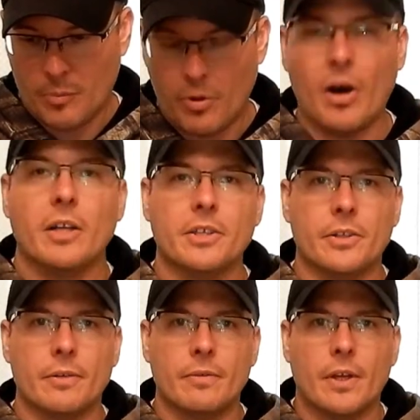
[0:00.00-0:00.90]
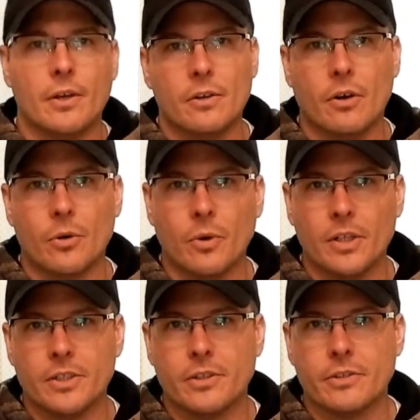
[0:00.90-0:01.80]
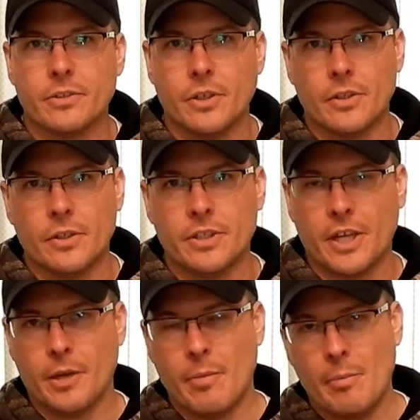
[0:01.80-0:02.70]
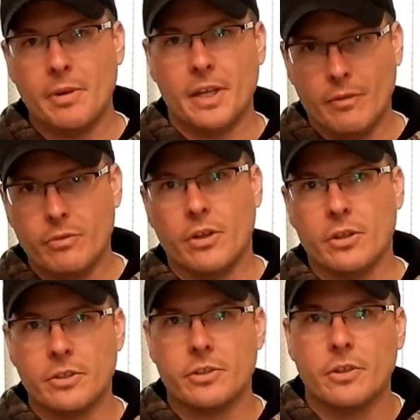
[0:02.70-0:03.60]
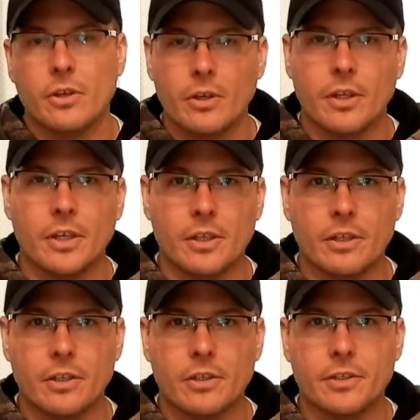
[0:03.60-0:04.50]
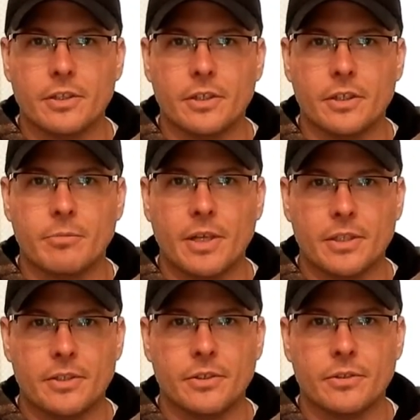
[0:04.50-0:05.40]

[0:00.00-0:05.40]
a positive that our rights, the Second Amendment gives us, is meant